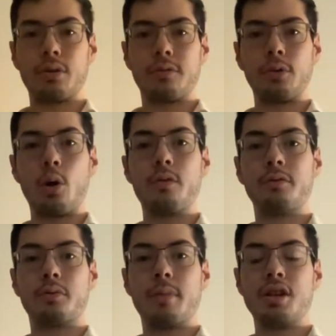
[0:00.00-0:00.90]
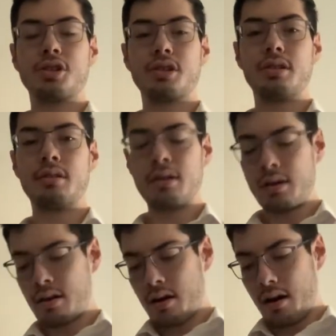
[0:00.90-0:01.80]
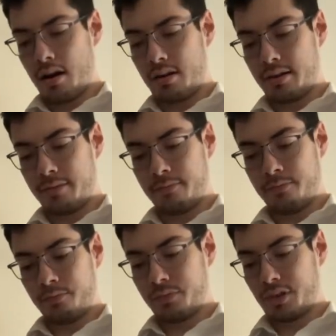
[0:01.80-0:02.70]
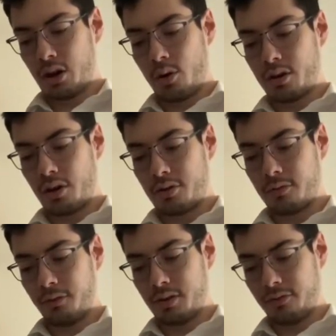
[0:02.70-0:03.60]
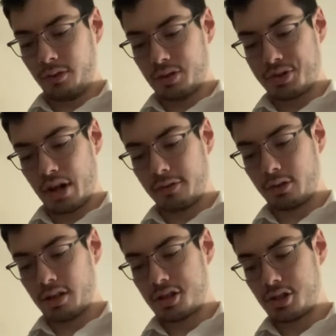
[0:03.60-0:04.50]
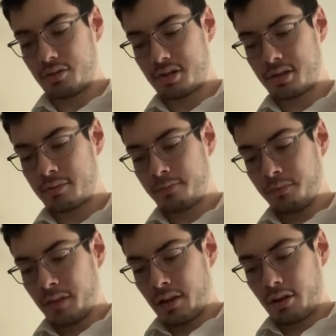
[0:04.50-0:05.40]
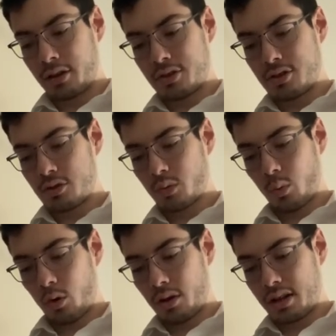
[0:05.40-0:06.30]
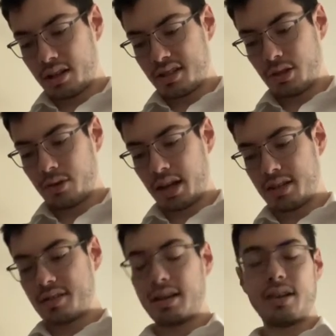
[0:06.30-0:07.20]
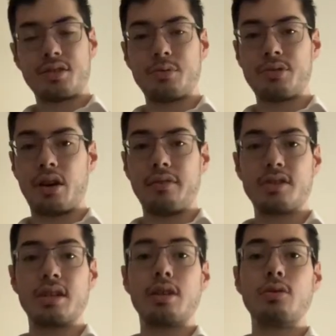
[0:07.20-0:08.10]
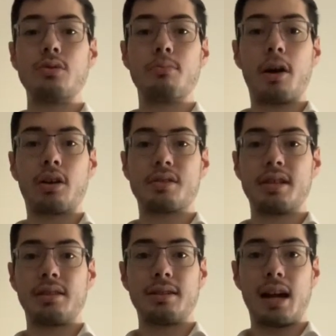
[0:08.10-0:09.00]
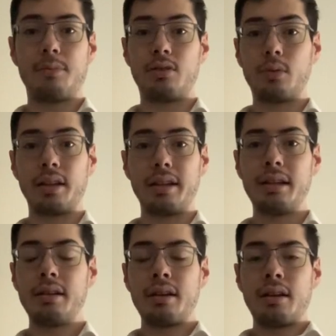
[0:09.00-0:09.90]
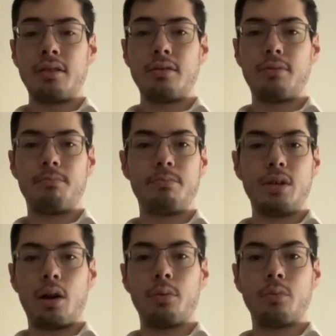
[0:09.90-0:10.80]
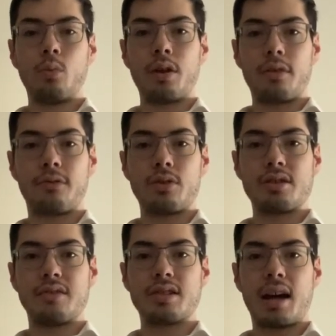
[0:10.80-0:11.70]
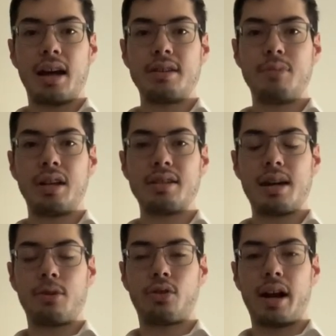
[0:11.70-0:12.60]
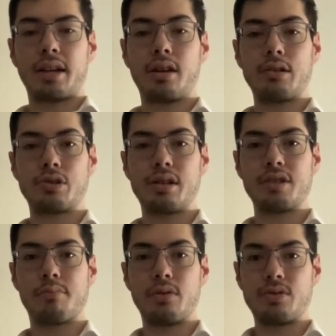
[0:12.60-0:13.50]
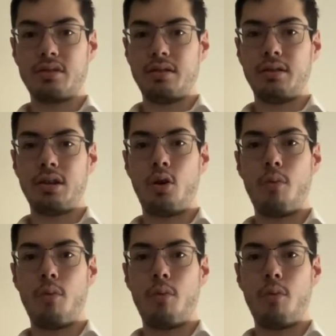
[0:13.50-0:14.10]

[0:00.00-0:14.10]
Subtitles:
flow of information, and other philosophical issues. Their concerns were warranted as the United States was obviously a new democracy at the time, and really one of the first of its kind, being a democratic country as opposed to, a